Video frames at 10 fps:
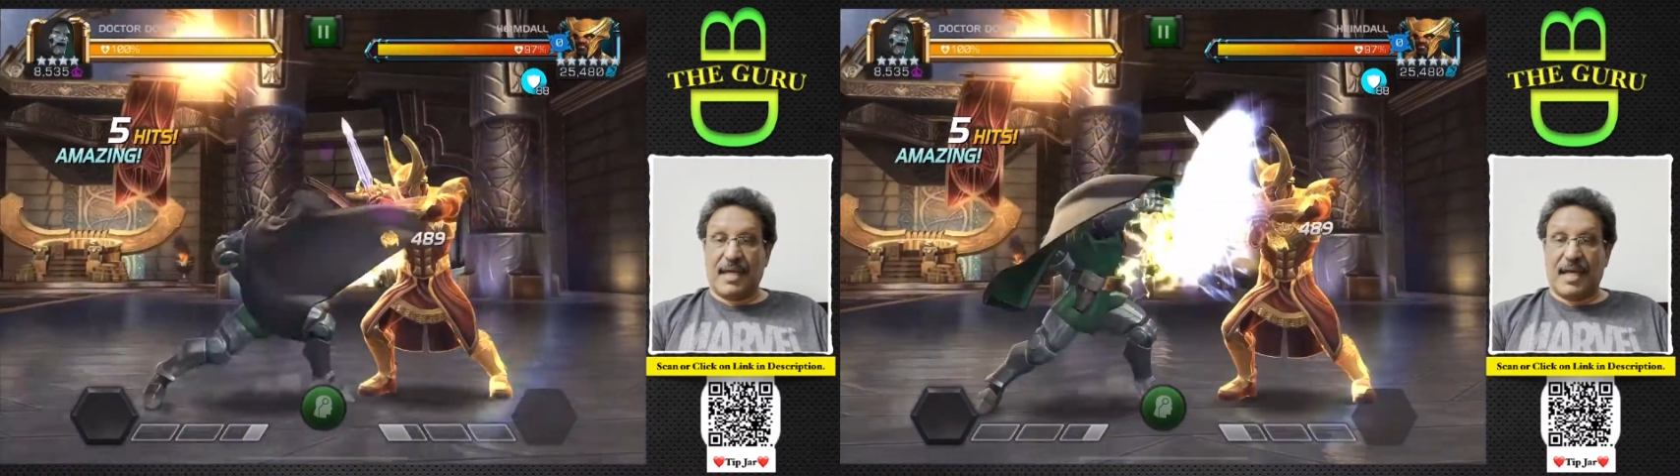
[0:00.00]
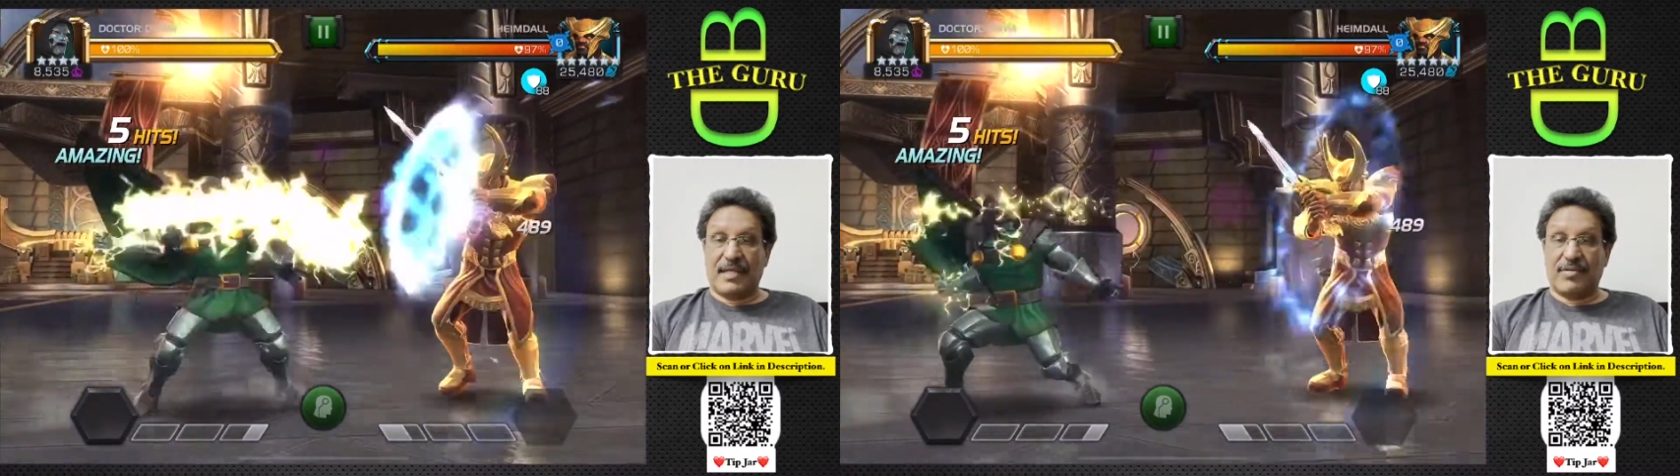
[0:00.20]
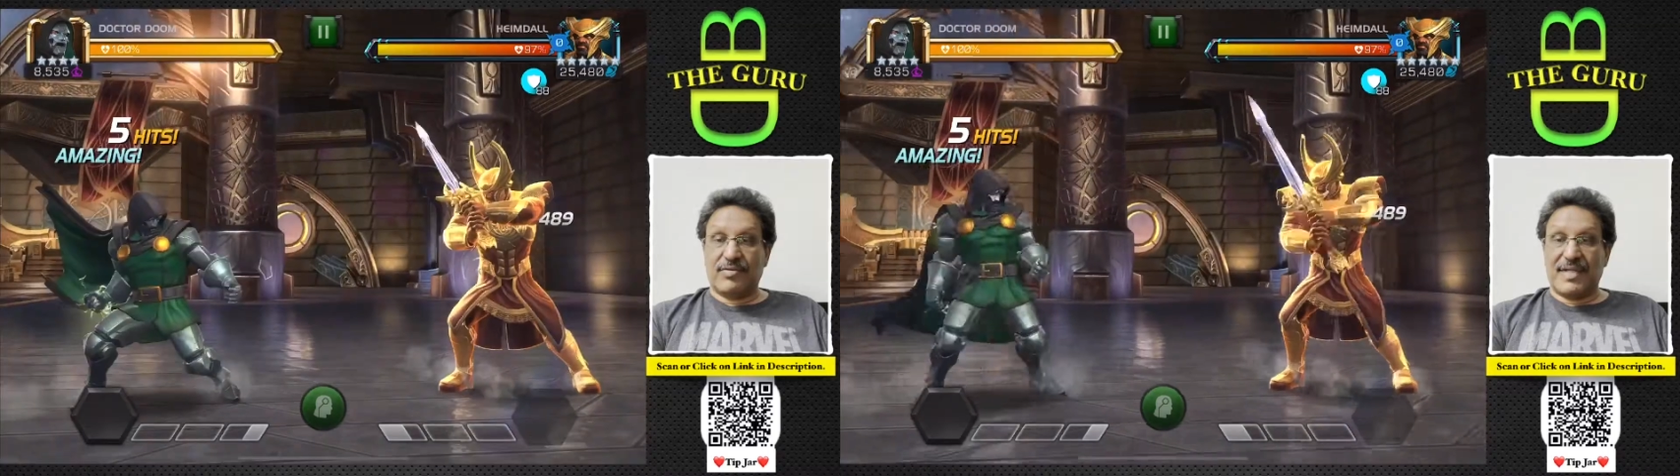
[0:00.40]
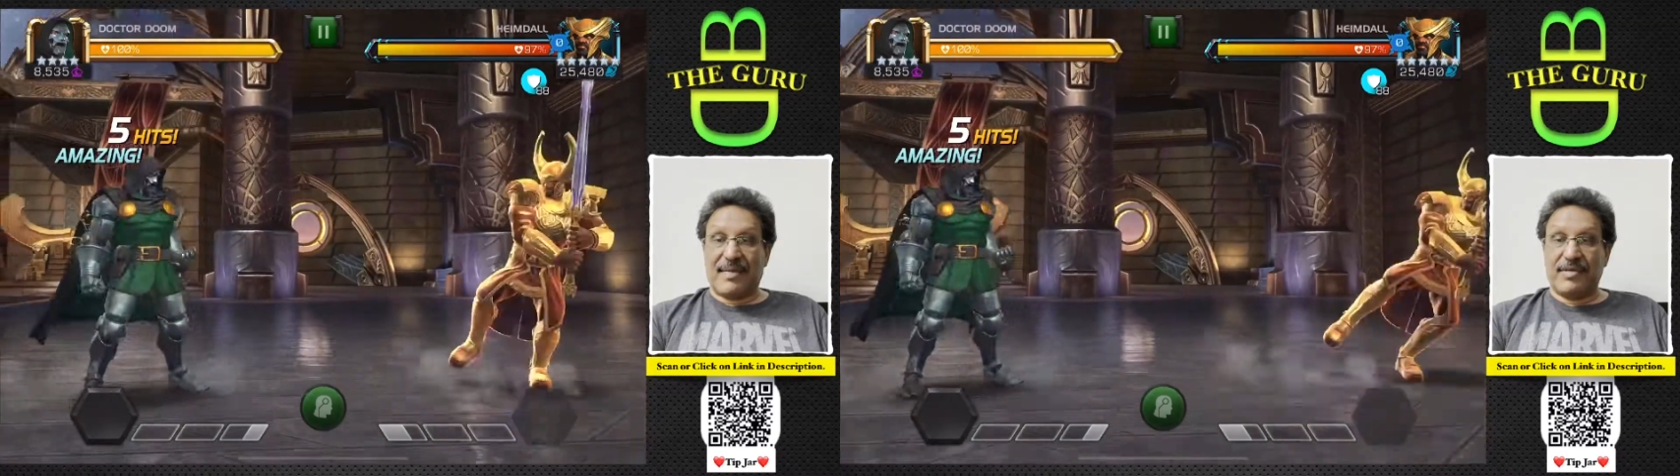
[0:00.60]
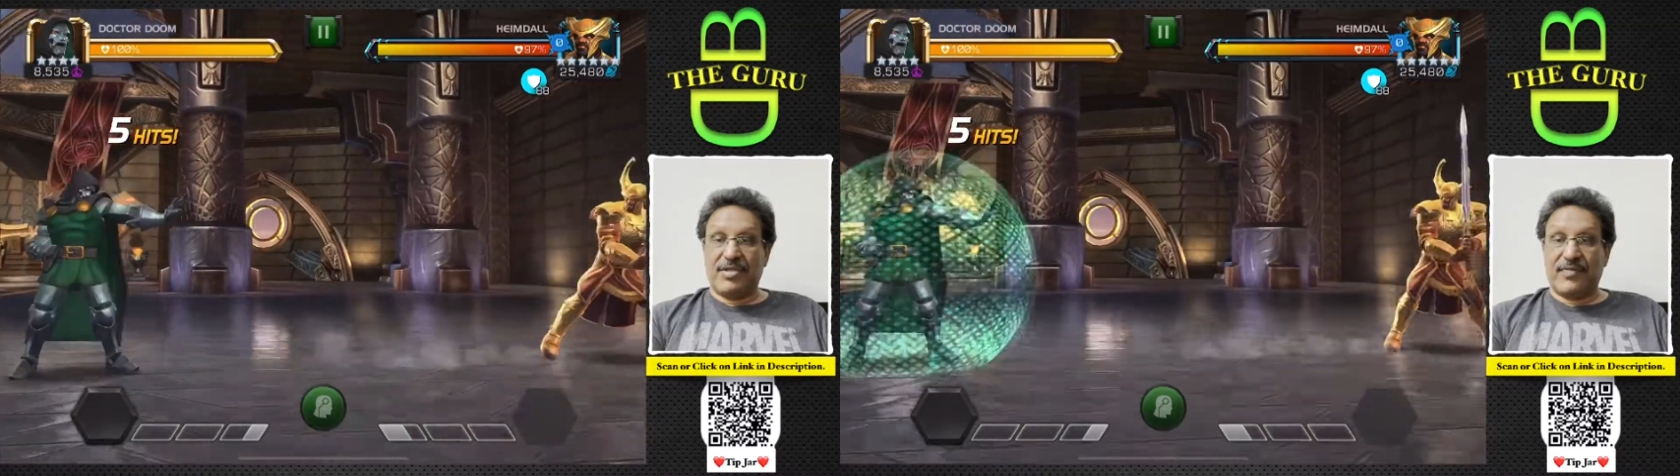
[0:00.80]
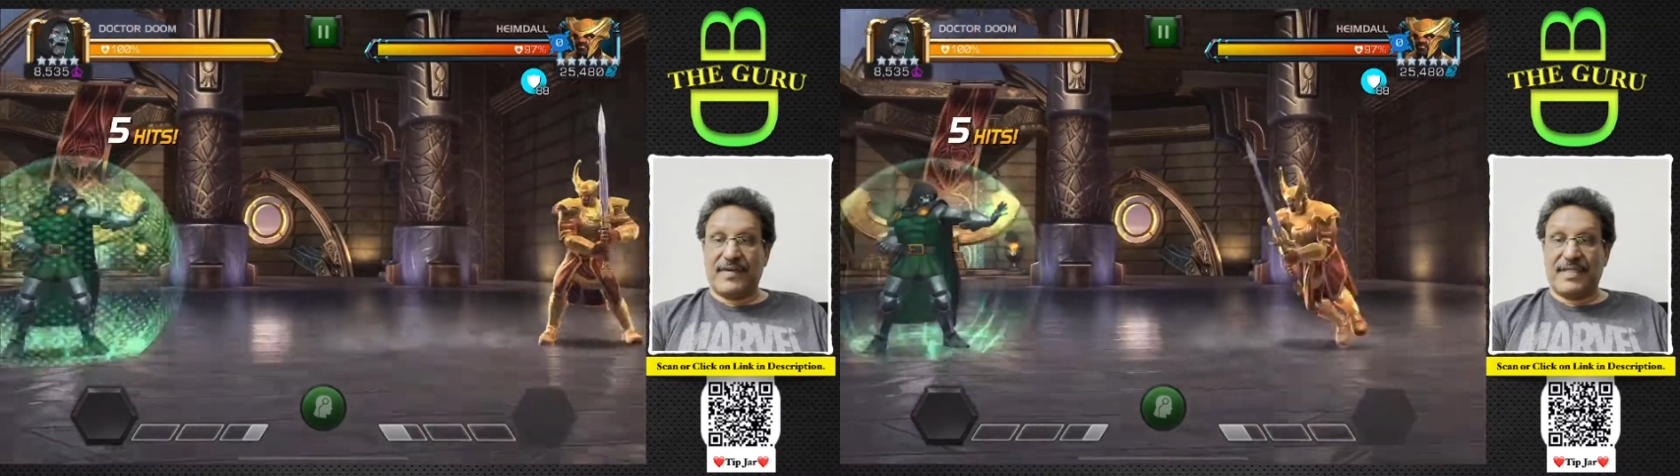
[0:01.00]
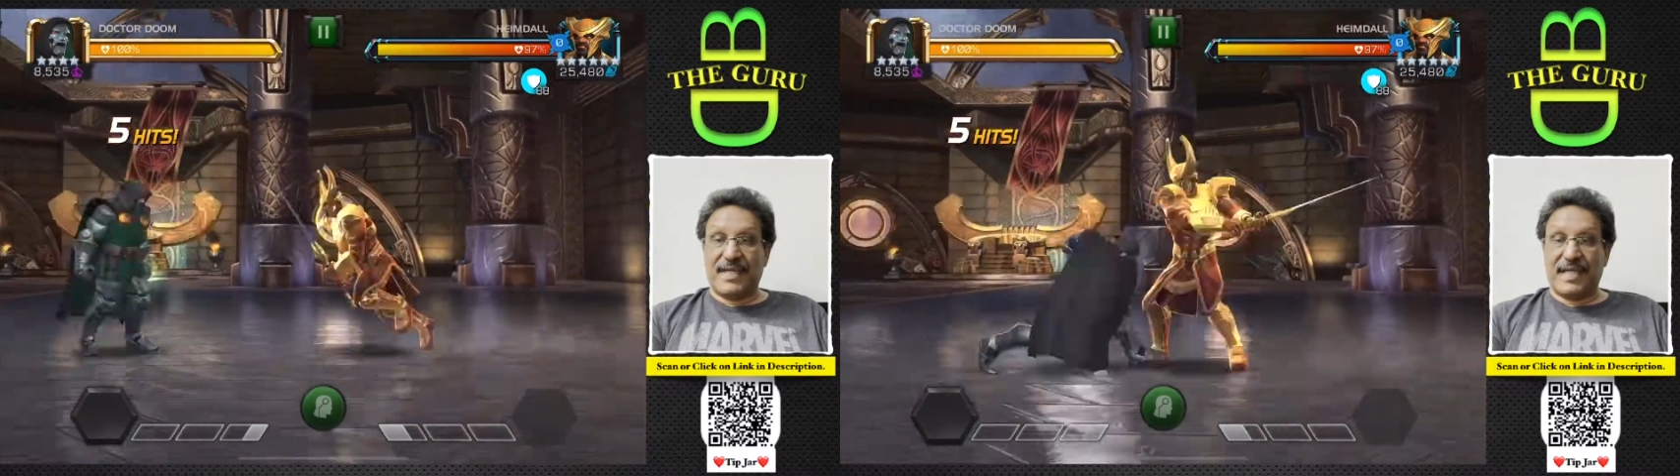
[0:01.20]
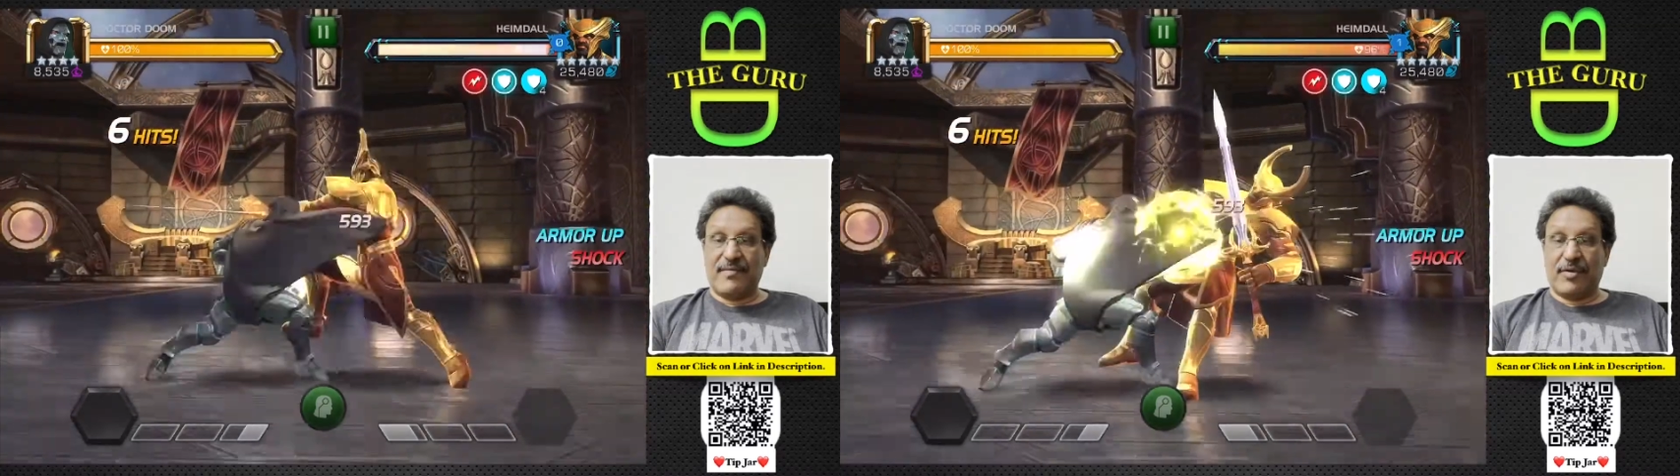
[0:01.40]
and do damage over
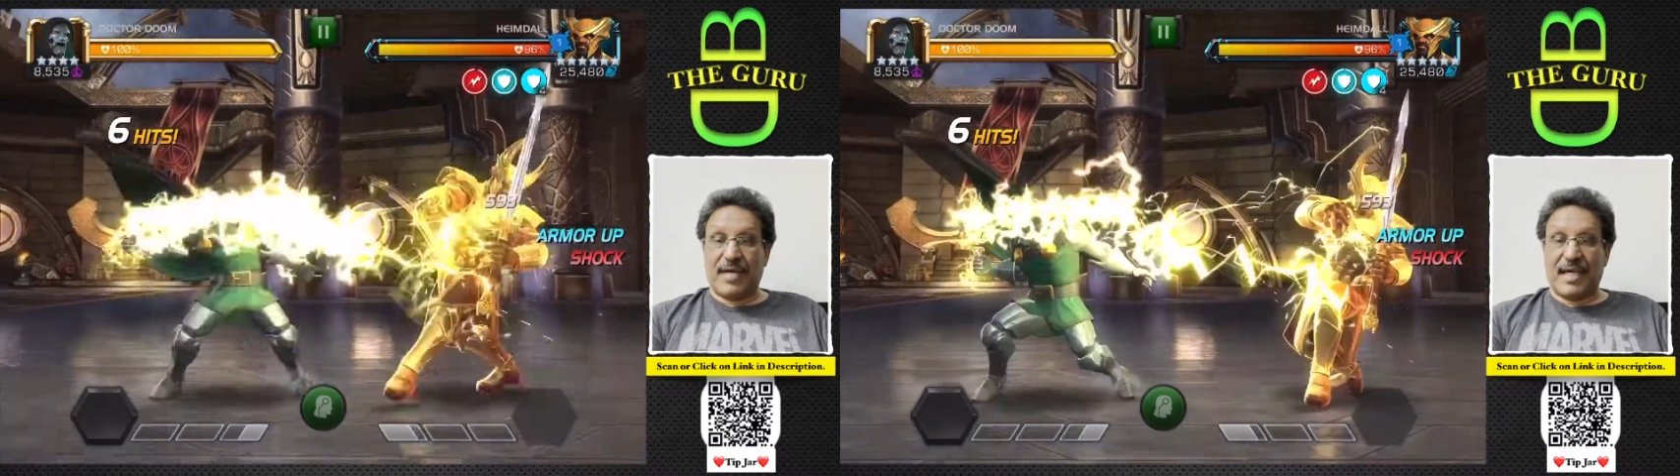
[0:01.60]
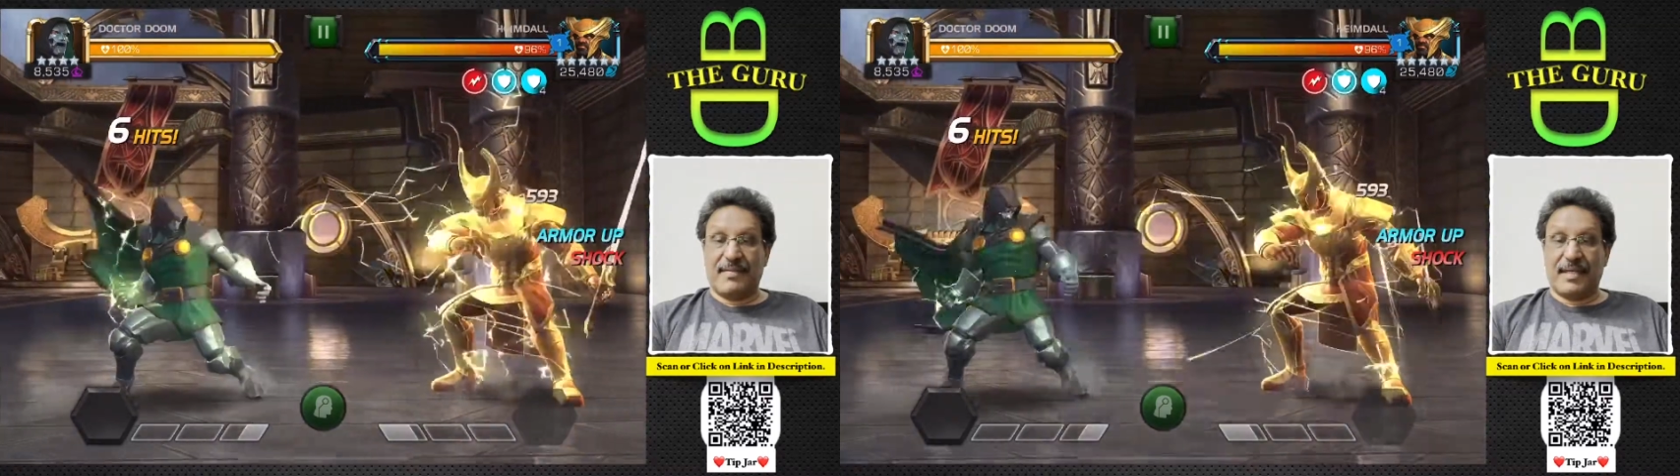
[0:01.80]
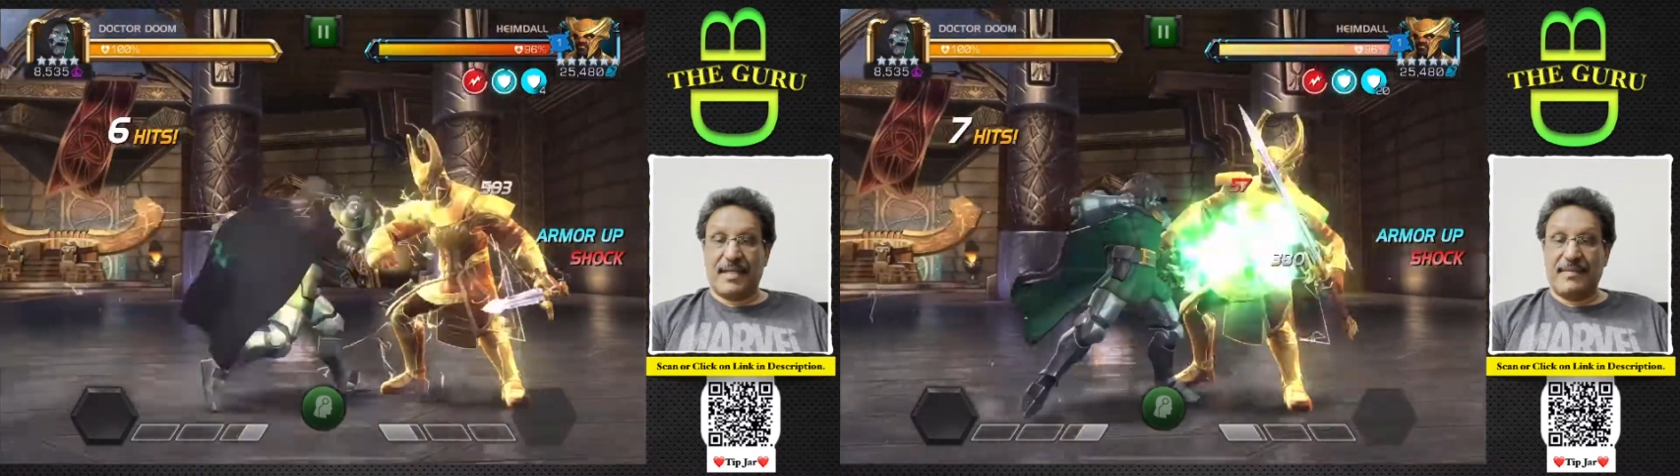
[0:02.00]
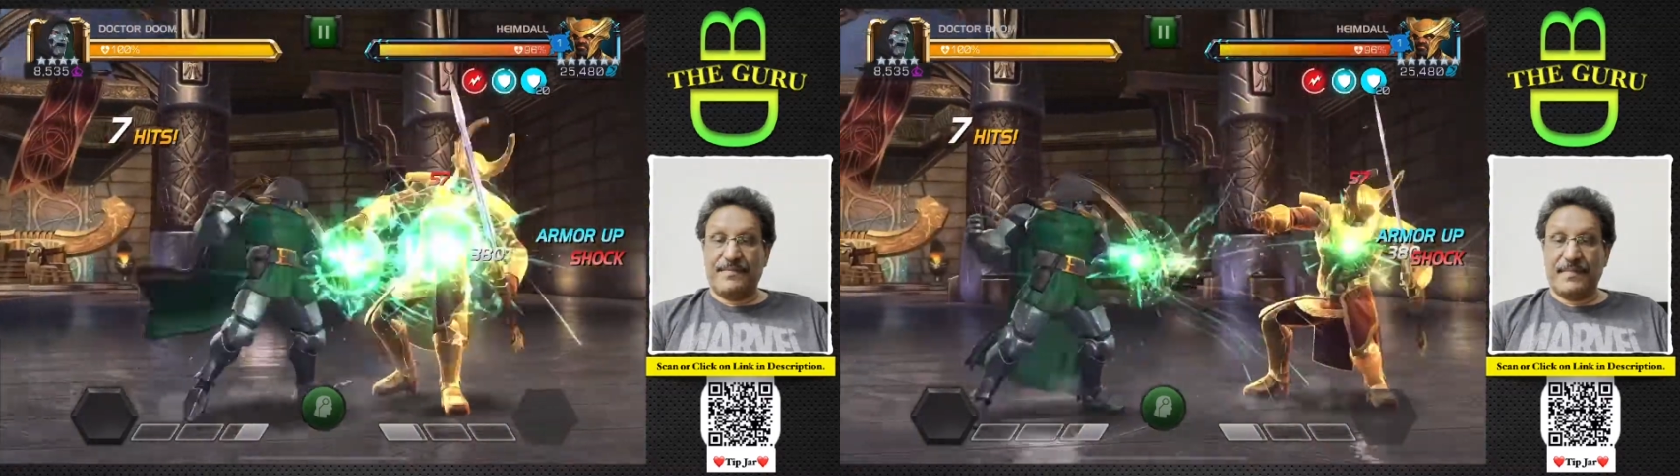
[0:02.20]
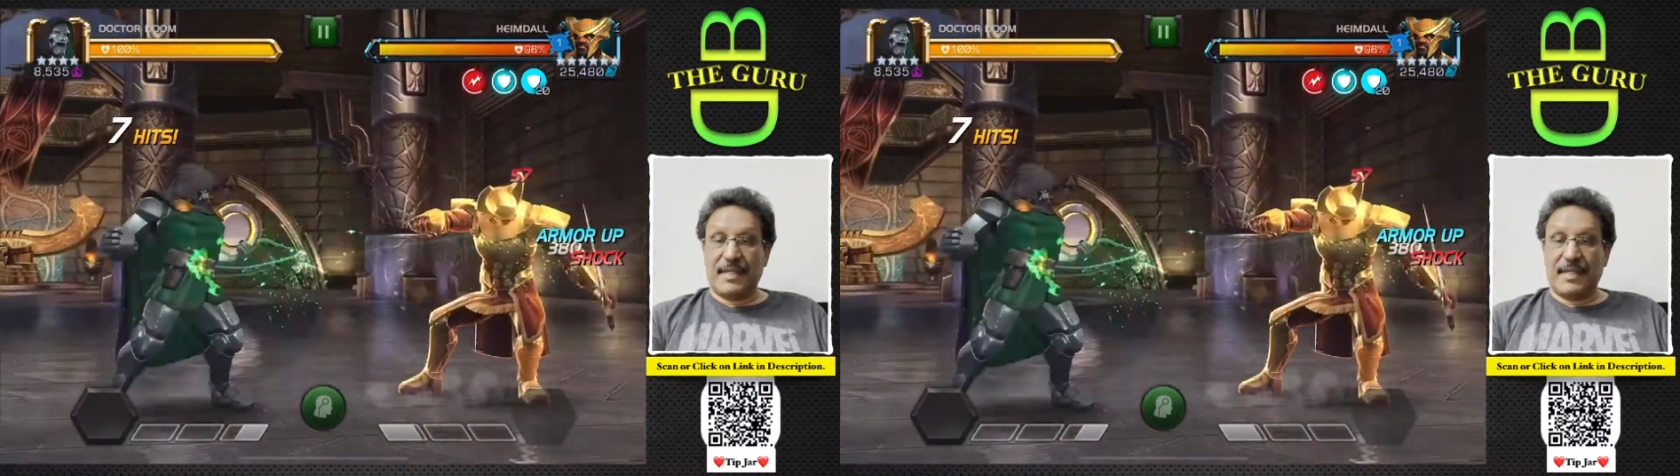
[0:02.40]
time on Heimdall.